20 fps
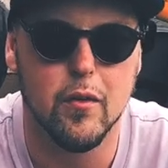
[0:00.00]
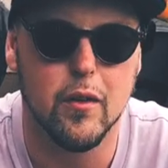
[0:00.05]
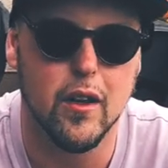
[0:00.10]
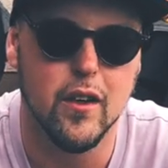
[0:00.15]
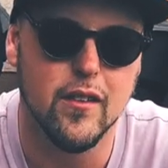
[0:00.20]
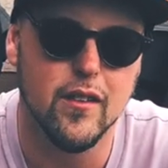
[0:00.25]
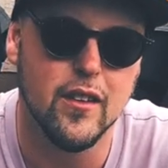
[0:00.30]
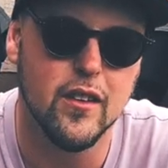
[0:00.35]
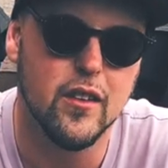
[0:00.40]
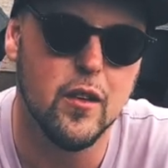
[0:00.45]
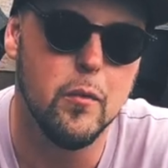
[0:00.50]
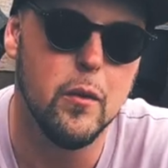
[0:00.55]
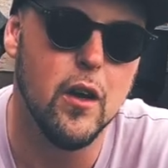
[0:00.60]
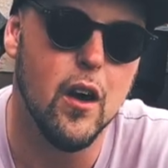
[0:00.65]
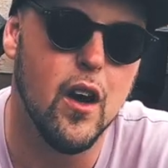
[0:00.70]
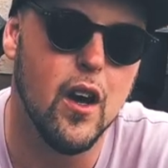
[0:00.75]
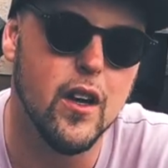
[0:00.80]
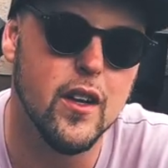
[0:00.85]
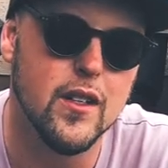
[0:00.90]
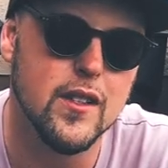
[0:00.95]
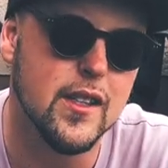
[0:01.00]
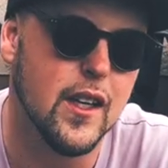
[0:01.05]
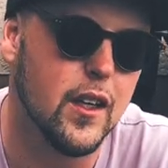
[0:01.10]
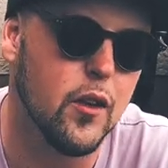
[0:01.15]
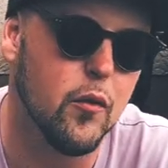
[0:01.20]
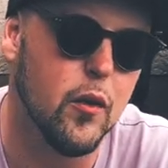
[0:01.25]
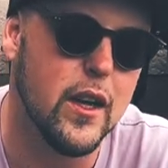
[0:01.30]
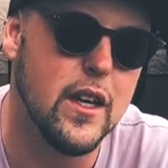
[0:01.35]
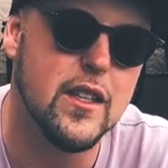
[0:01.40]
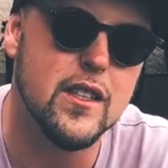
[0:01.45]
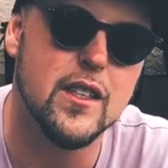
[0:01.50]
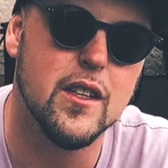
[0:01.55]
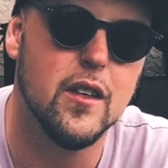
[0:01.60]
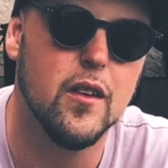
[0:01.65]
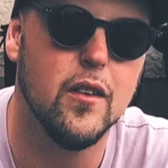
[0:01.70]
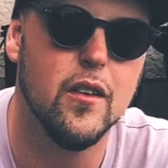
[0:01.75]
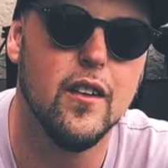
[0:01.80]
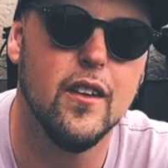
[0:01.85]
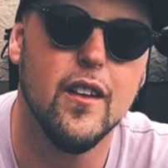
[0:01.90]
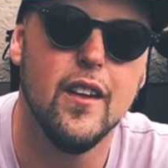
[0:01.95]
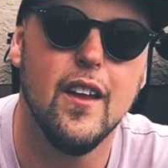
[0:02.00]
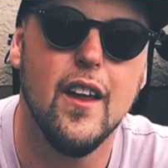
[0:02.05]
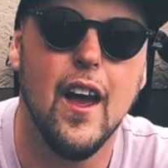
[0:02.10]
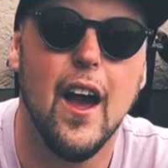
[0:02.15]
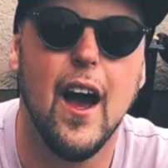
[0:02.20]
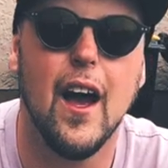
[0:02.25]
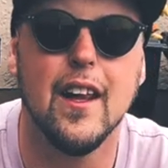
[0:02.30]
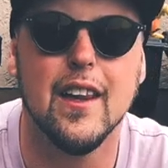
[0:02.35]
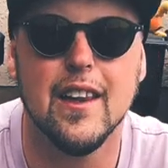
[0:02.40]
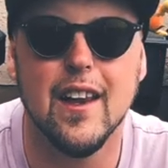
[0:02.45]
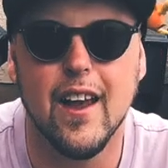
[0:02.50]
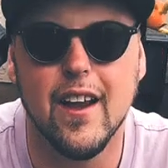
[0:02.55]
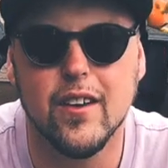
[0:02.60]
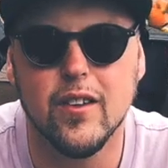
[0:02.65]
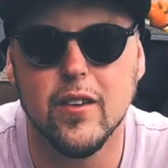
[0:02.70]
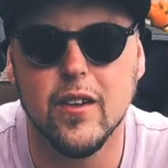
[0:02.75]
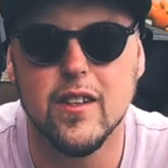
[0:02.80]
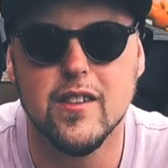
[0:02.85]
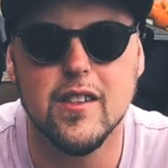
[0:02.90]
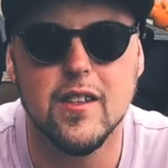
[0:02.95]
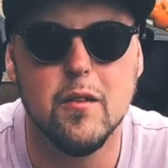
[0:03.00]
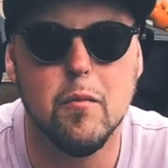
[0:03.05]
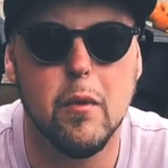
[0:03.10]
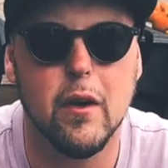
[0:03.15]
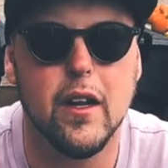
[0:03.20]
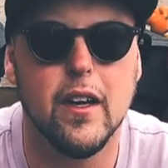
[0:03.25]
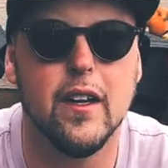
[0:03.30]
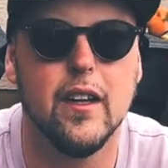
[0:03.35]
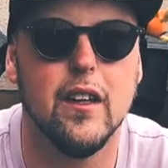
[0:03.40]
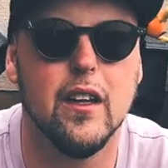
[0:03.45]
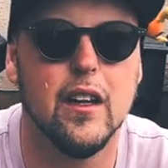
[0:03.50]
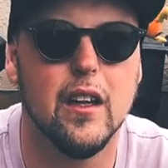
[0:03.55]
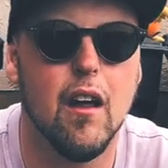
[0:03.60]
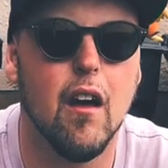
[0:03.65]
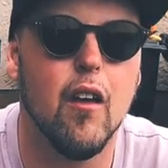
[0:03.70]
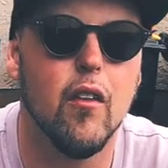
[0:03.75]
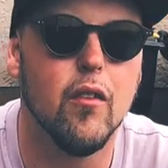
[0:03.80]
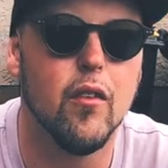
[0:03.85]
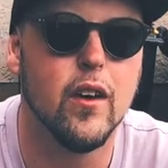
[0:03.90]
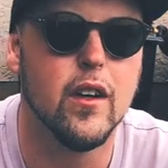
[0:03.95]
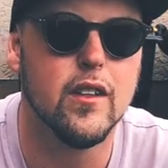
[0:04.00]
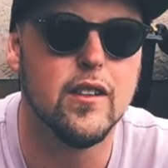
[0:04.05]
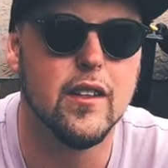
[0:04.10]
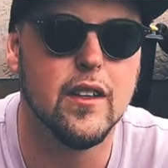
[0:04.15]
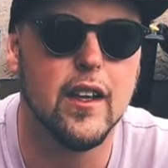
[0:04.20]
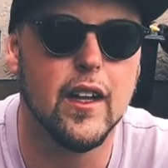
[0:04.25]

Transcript: Because to be honest, like racing, I liked racing, but I didn't love racing.